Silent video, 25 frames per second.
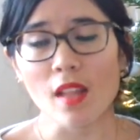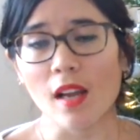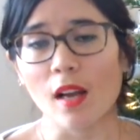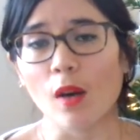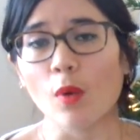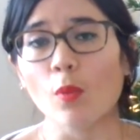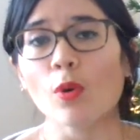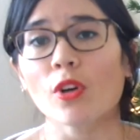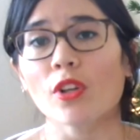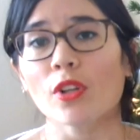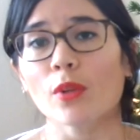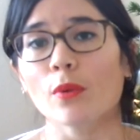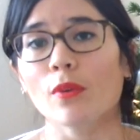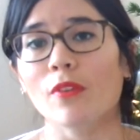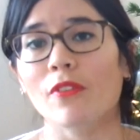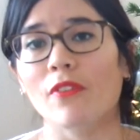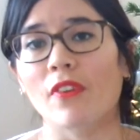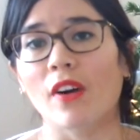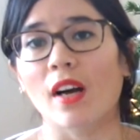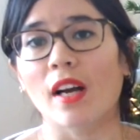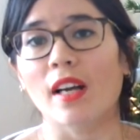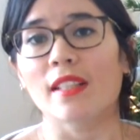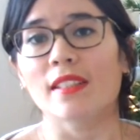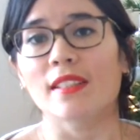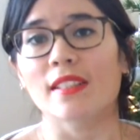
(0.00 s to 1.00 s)
And what you'll
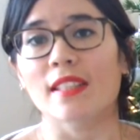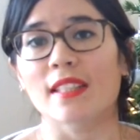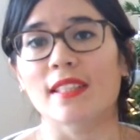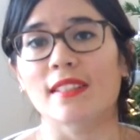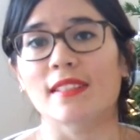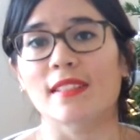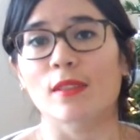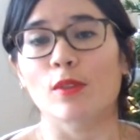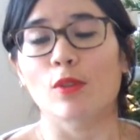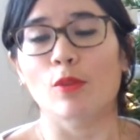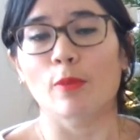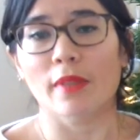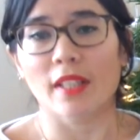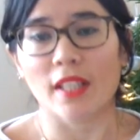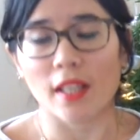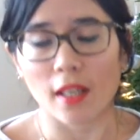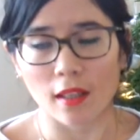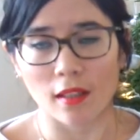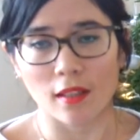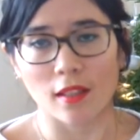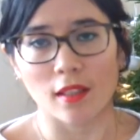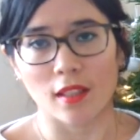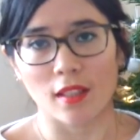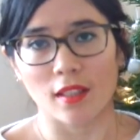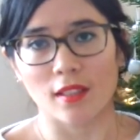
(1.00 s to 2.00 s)
find is it will be
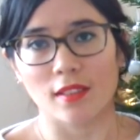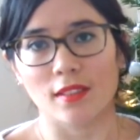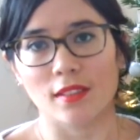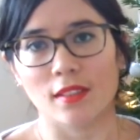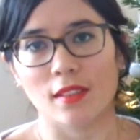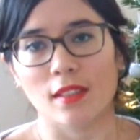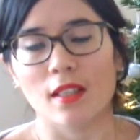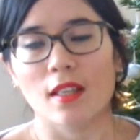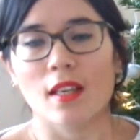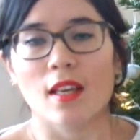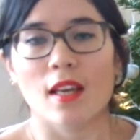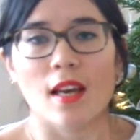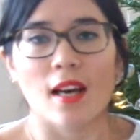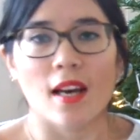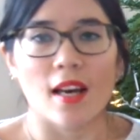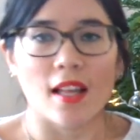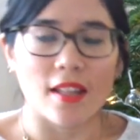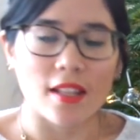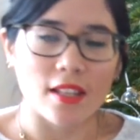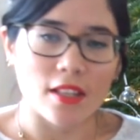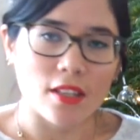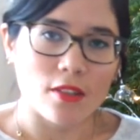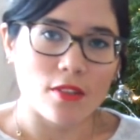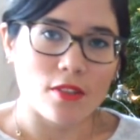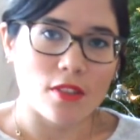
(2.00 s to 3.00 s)
colourless. And
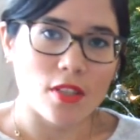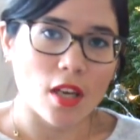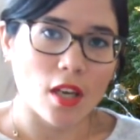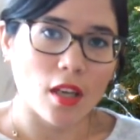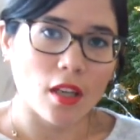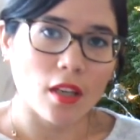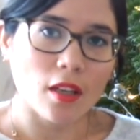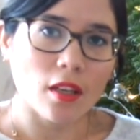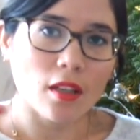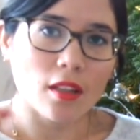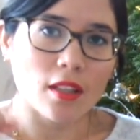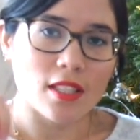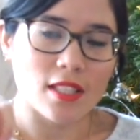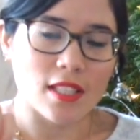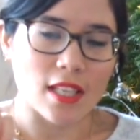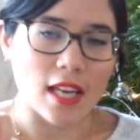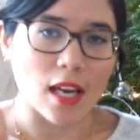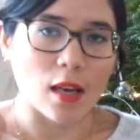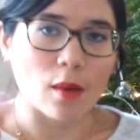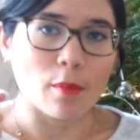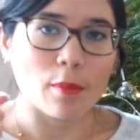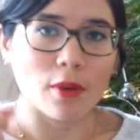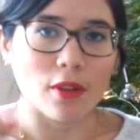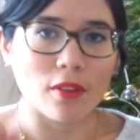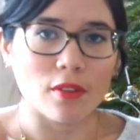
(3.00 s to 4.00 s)
then you turn the
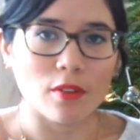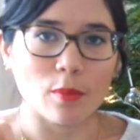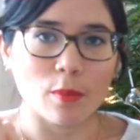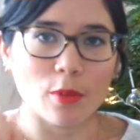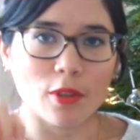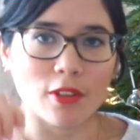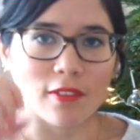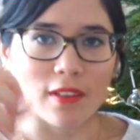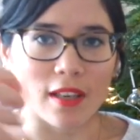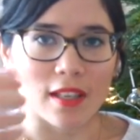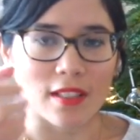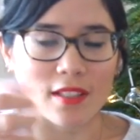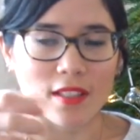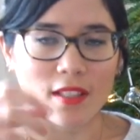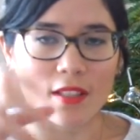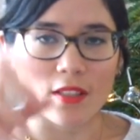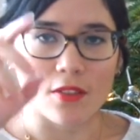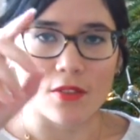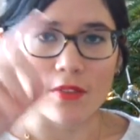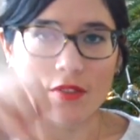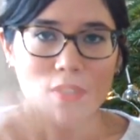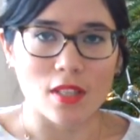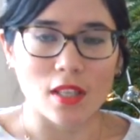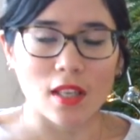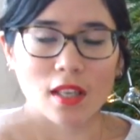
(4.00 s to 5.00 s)
tap on the burette and
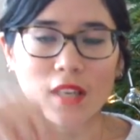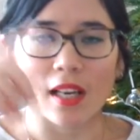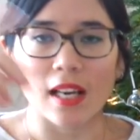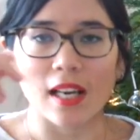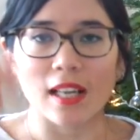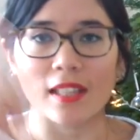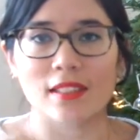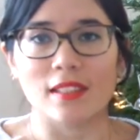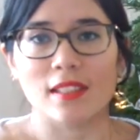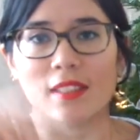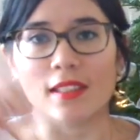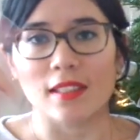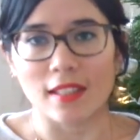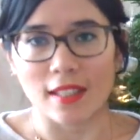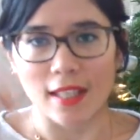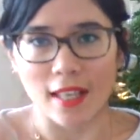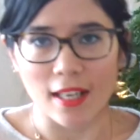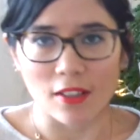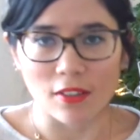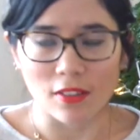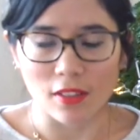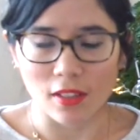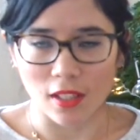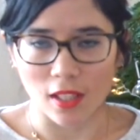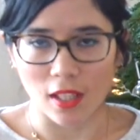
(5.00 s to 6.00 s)
you start adding the
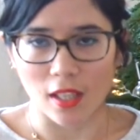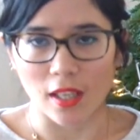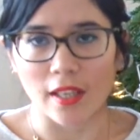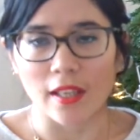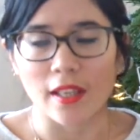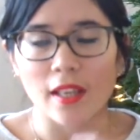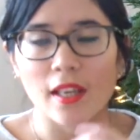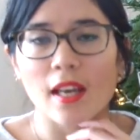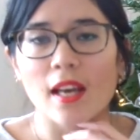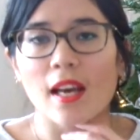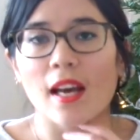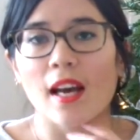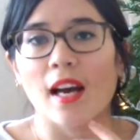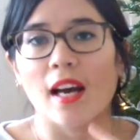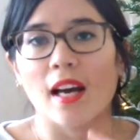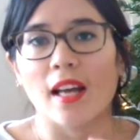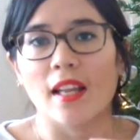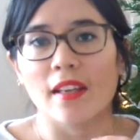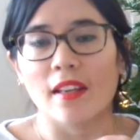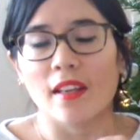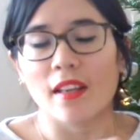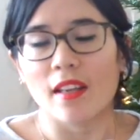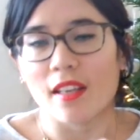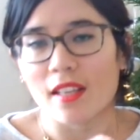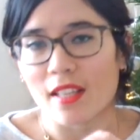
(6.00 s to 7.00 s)
alkali.
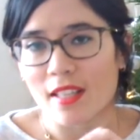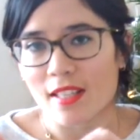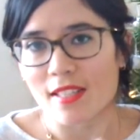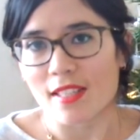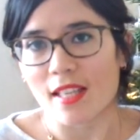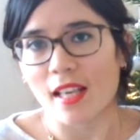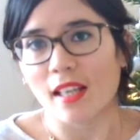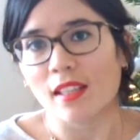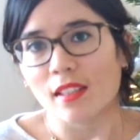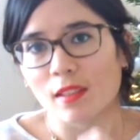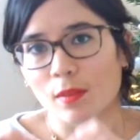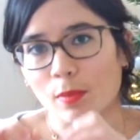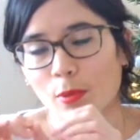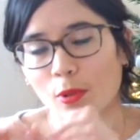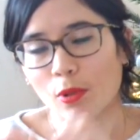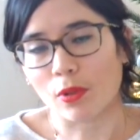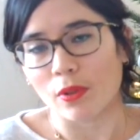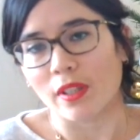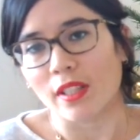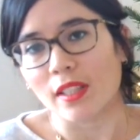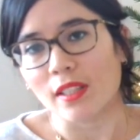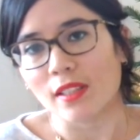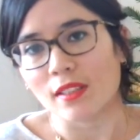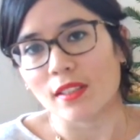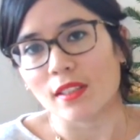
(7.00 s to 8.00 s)
And at an exact
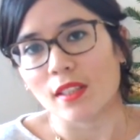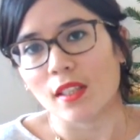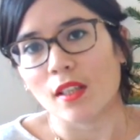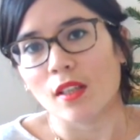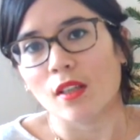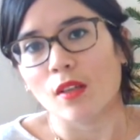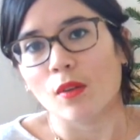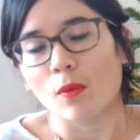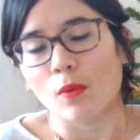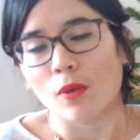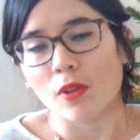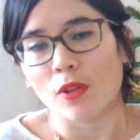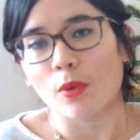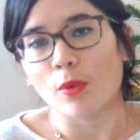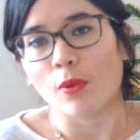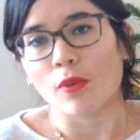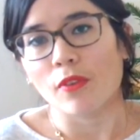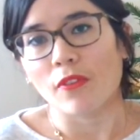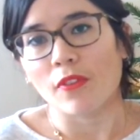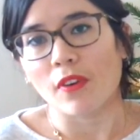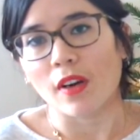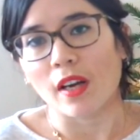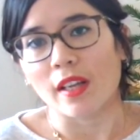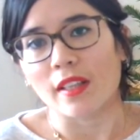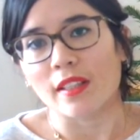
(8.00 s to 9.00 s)
point, what you'll
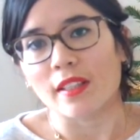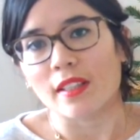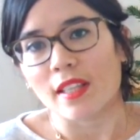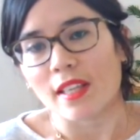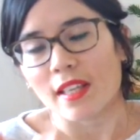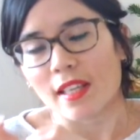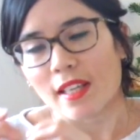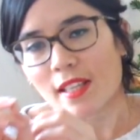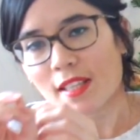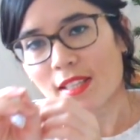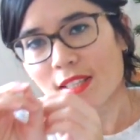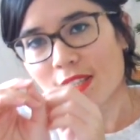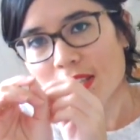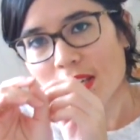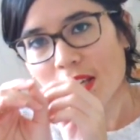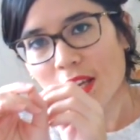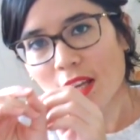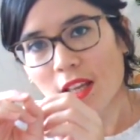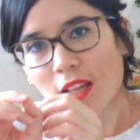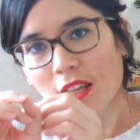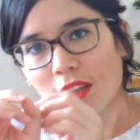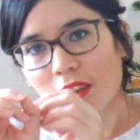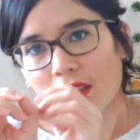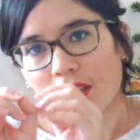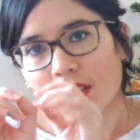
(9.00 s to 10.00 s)
find is
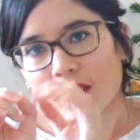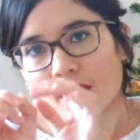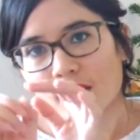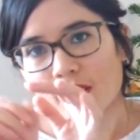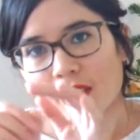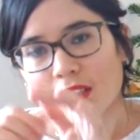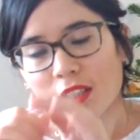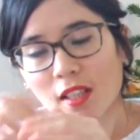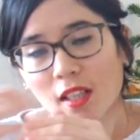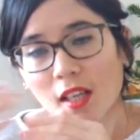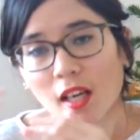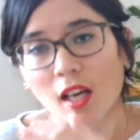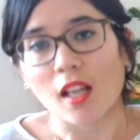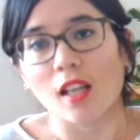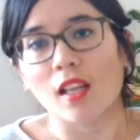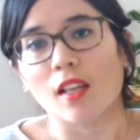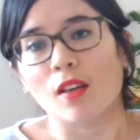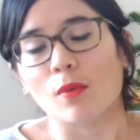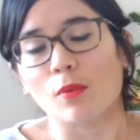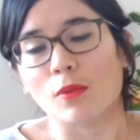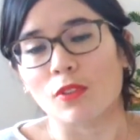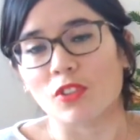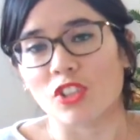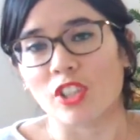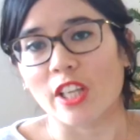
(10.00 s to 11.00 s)
that the
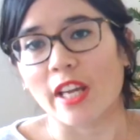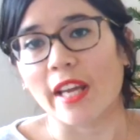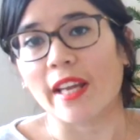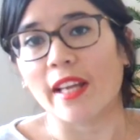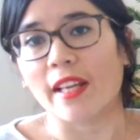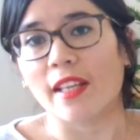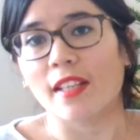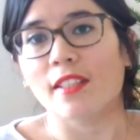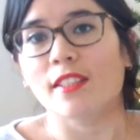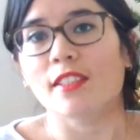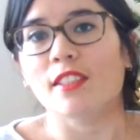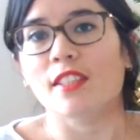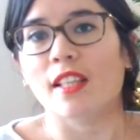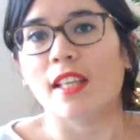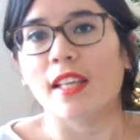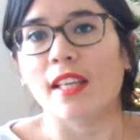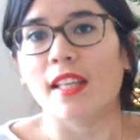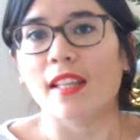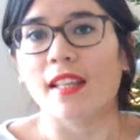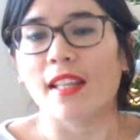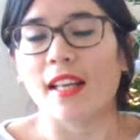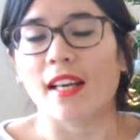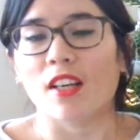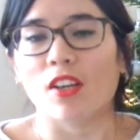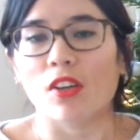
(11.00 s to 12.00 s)
colour will change
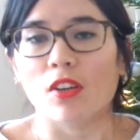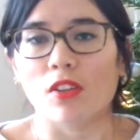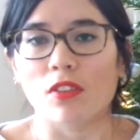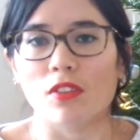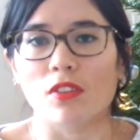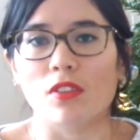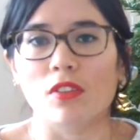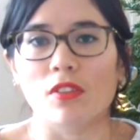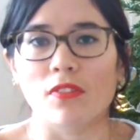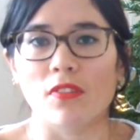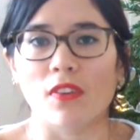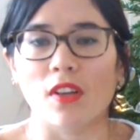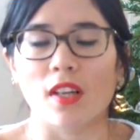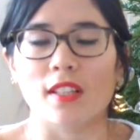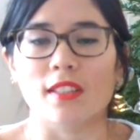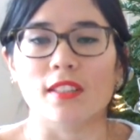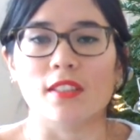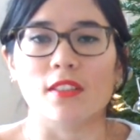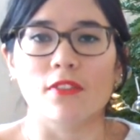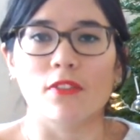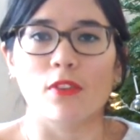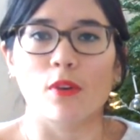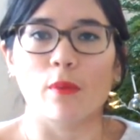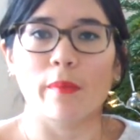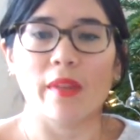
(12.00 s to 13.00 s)
in that conical
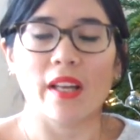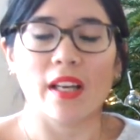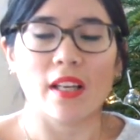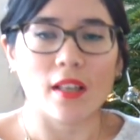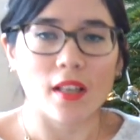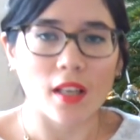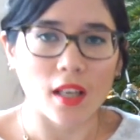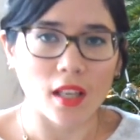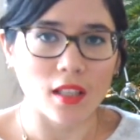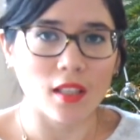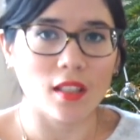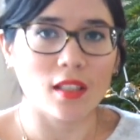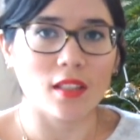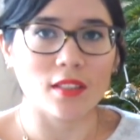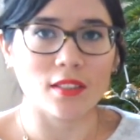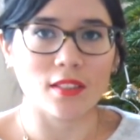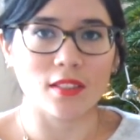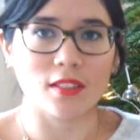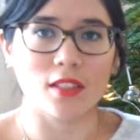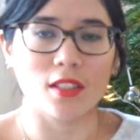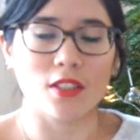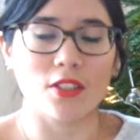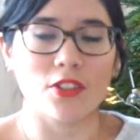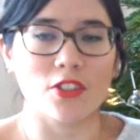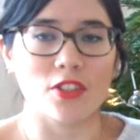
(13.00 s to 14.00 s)
flask from that colourless
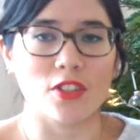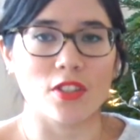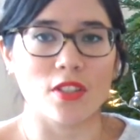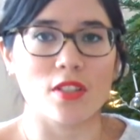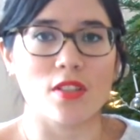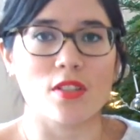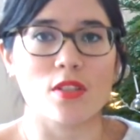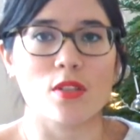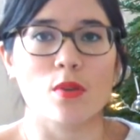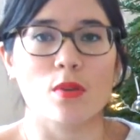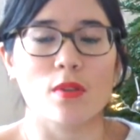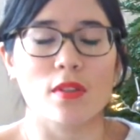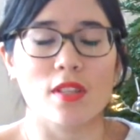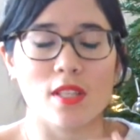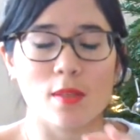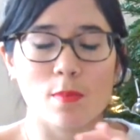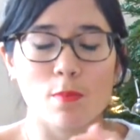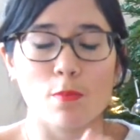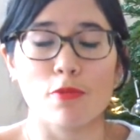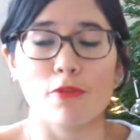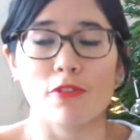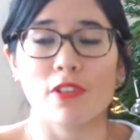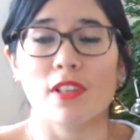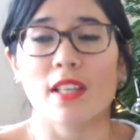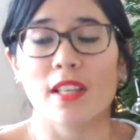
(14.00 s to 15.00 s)
solution to this
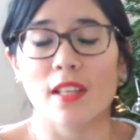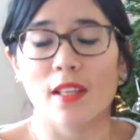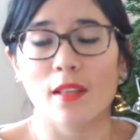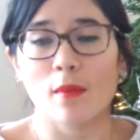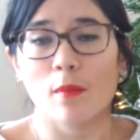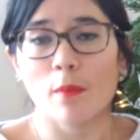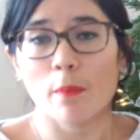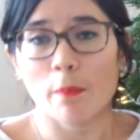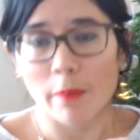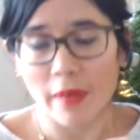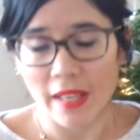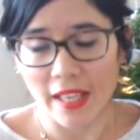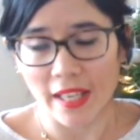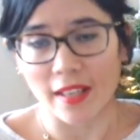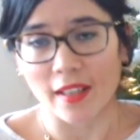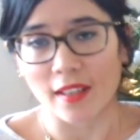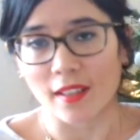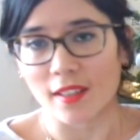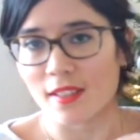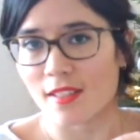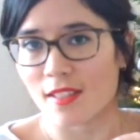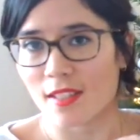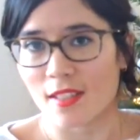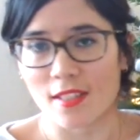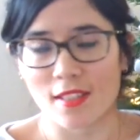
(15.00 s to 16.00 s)
brilliant pink.
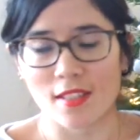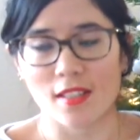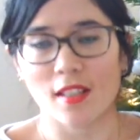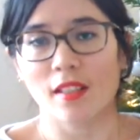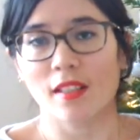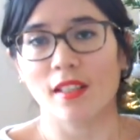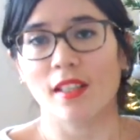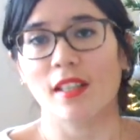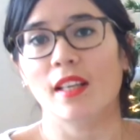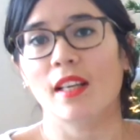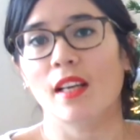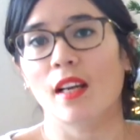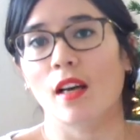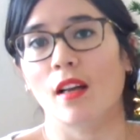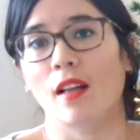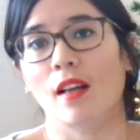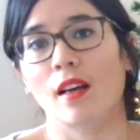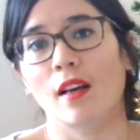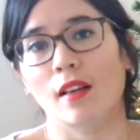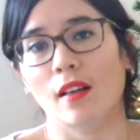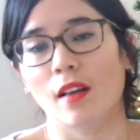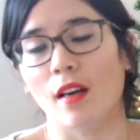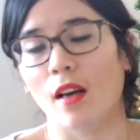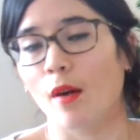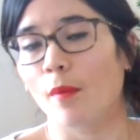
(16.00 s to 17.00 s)
It's a stunning
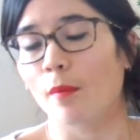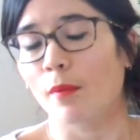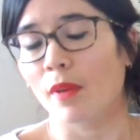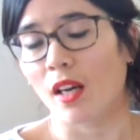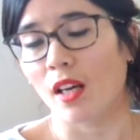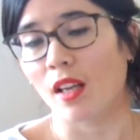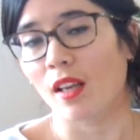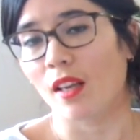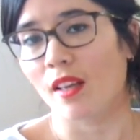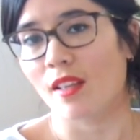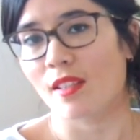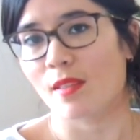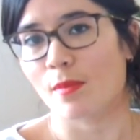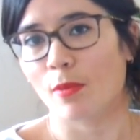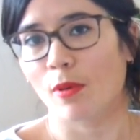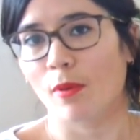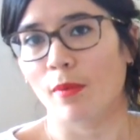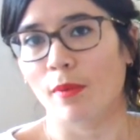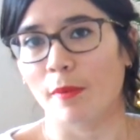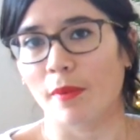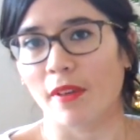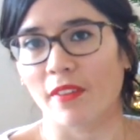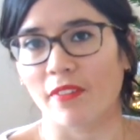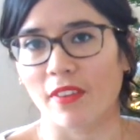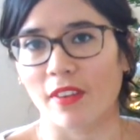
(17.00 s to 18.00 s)
um, colour. It's
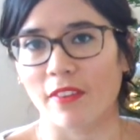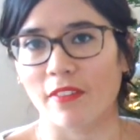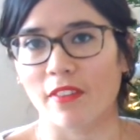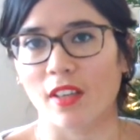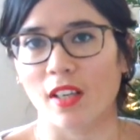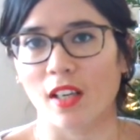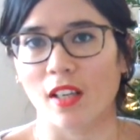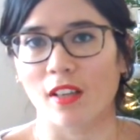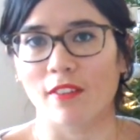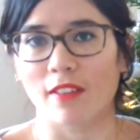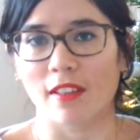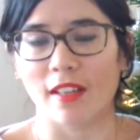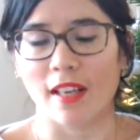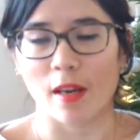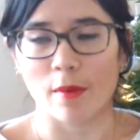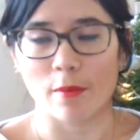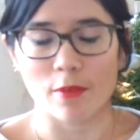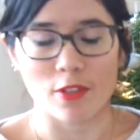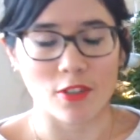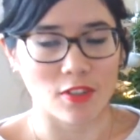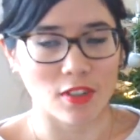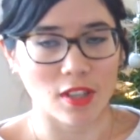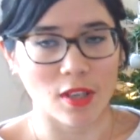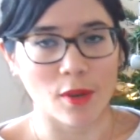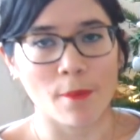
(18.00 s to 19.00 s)
probably my favourite colour in
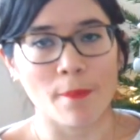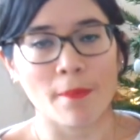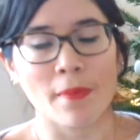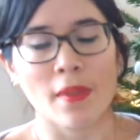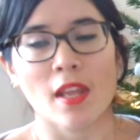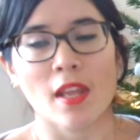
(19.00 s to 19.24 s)
chemistry.